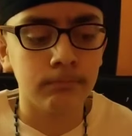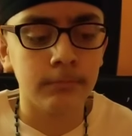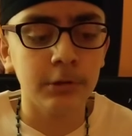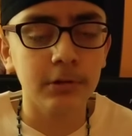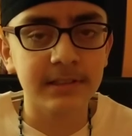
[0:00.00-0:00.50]

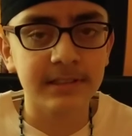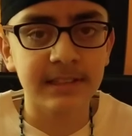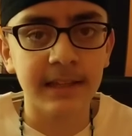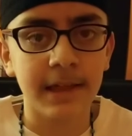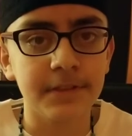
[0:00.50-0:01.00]
you could
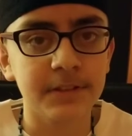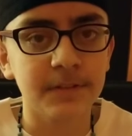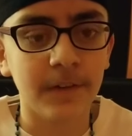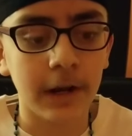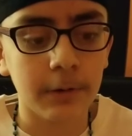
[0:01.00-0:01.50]
say that this
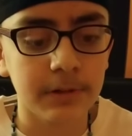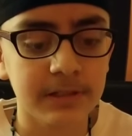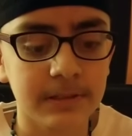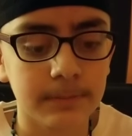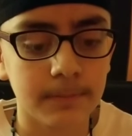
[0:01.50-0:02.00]

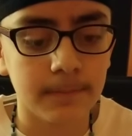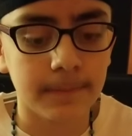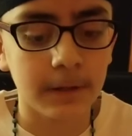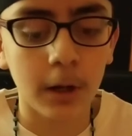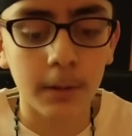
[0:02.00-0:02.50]
virus
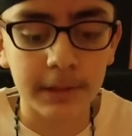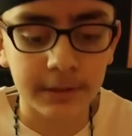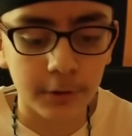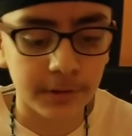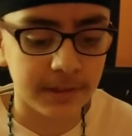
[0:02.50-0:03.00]
coming
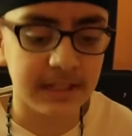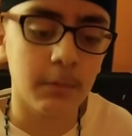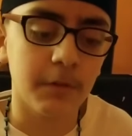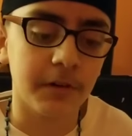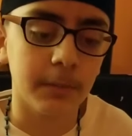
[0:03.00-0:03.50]
during the time
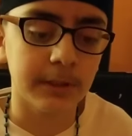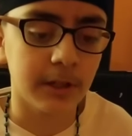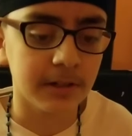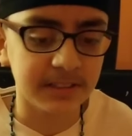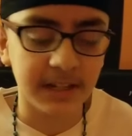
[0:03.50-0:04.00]
of
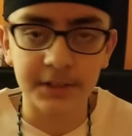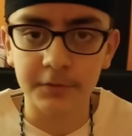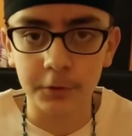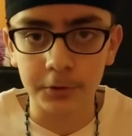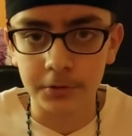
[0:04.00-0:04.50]
Ramadan is kind
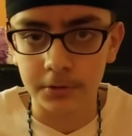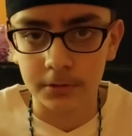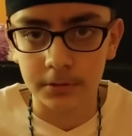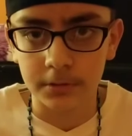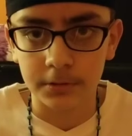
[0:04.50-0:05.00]
of good.
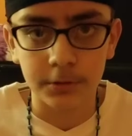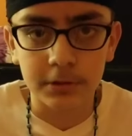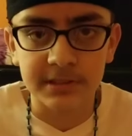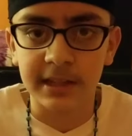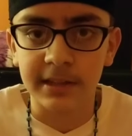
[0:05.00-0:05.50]
You
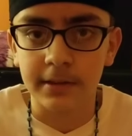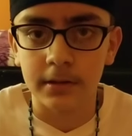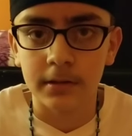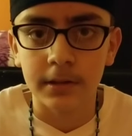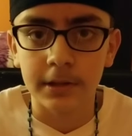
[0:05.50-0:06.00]
could say that.
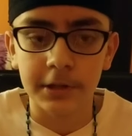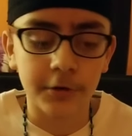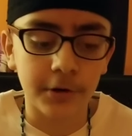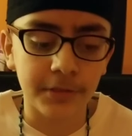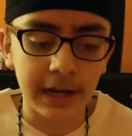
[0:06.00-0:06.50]

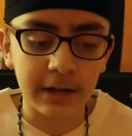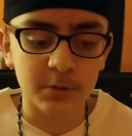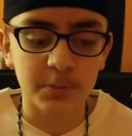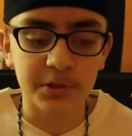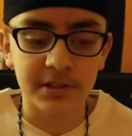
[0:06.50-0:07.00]
You're in the house
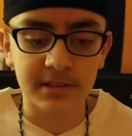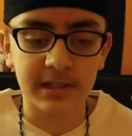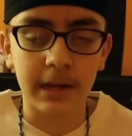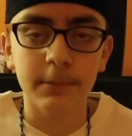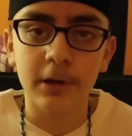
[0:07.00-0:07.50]
most of the
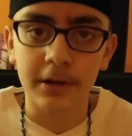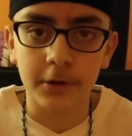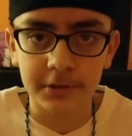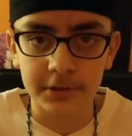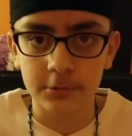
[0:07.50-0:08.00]
time, you got
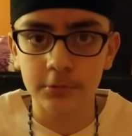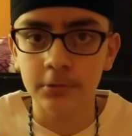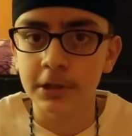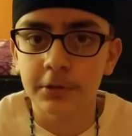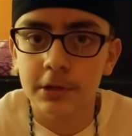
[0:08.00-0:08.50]
nothing to do.
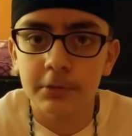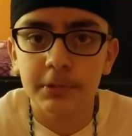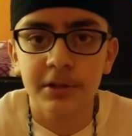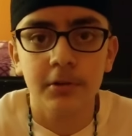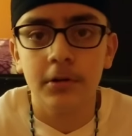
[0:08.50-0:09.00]
You can
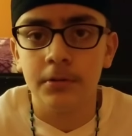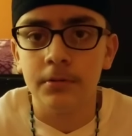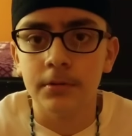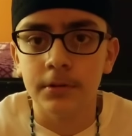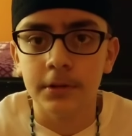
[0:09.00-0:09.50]
read Quran.
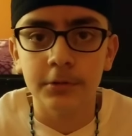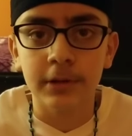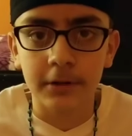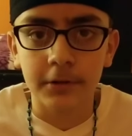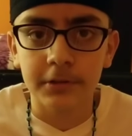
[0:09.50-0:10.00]
You
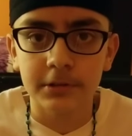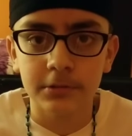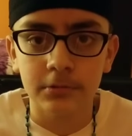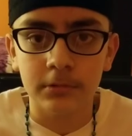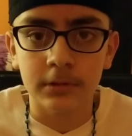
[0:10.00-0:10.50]
got nothing to
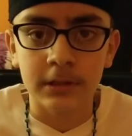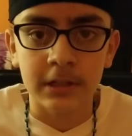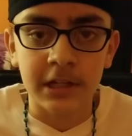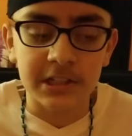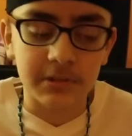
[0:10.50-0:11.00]
do.
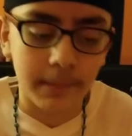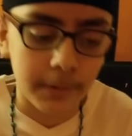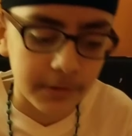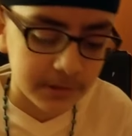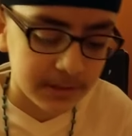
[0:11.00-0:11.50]
So my
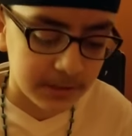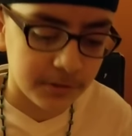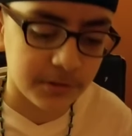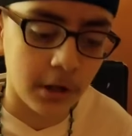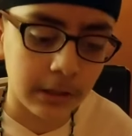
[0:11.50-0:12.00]
brothers and
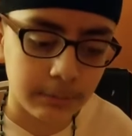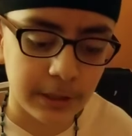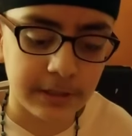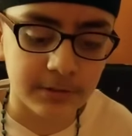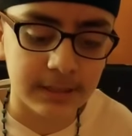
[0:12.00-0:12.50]
sisters, all I'm
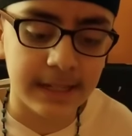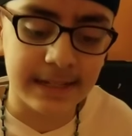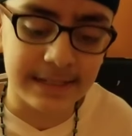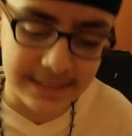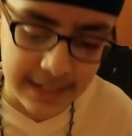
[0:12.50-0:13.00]
trying to say
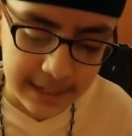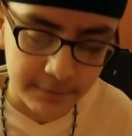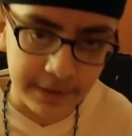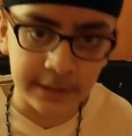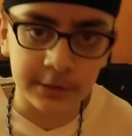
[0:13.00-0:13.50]
is take
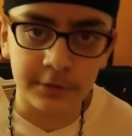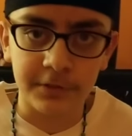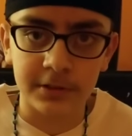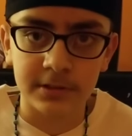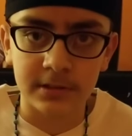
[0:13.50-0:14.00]
advantage of
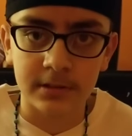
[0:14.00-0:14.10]
this.